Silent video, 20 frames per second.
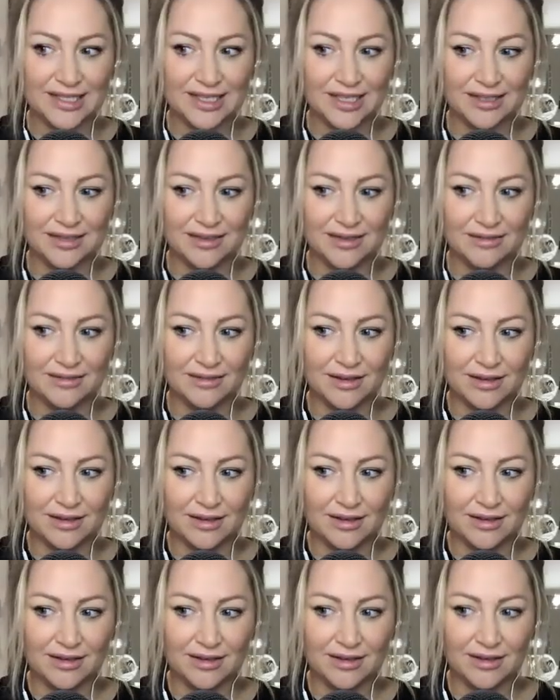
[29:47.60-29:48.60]
that
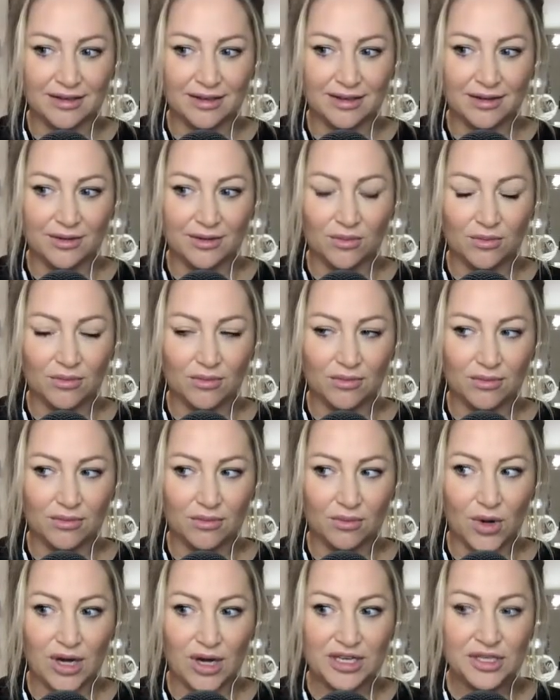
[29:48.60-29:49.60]

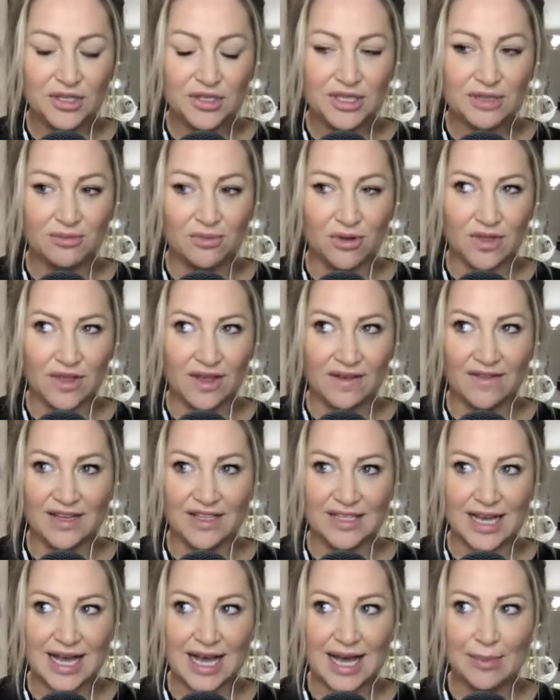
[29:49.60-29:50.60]
one, you didn't want the event
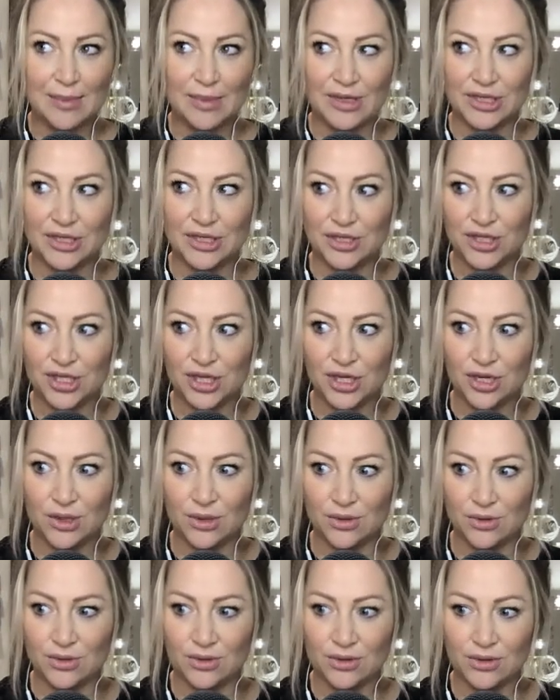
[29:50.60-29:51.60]
to happen, and
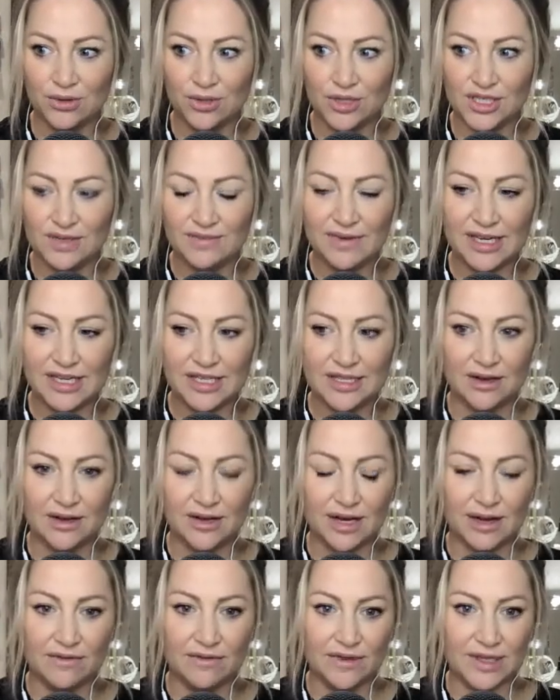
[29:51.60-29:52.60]
two, you didn't really sign
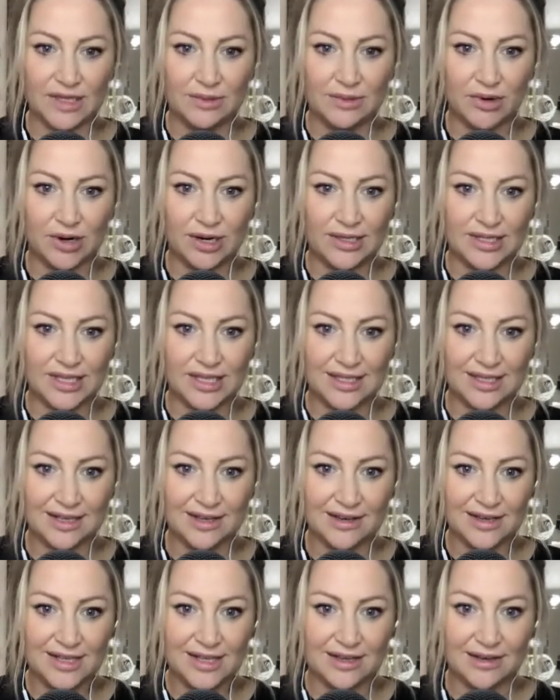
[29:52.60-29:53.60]
up for this process
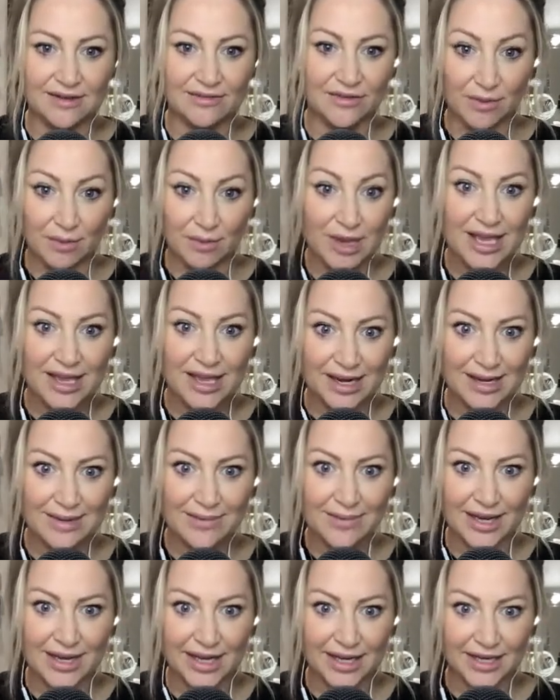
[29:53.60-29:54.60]
either, for me
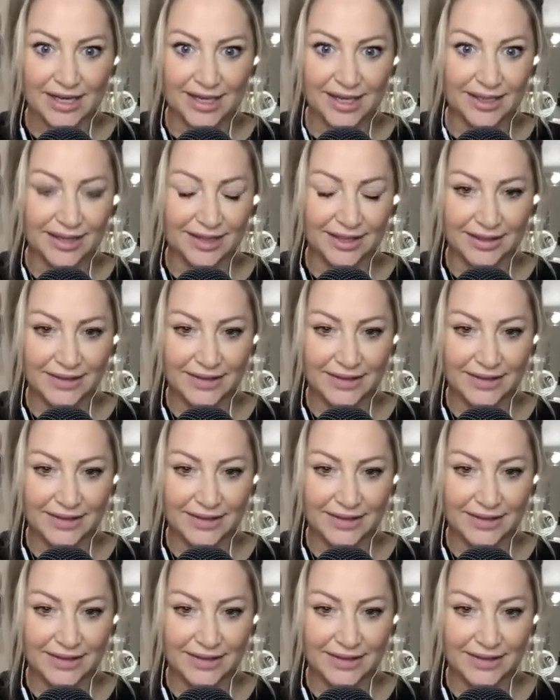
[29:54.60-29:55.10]
anyway. Like,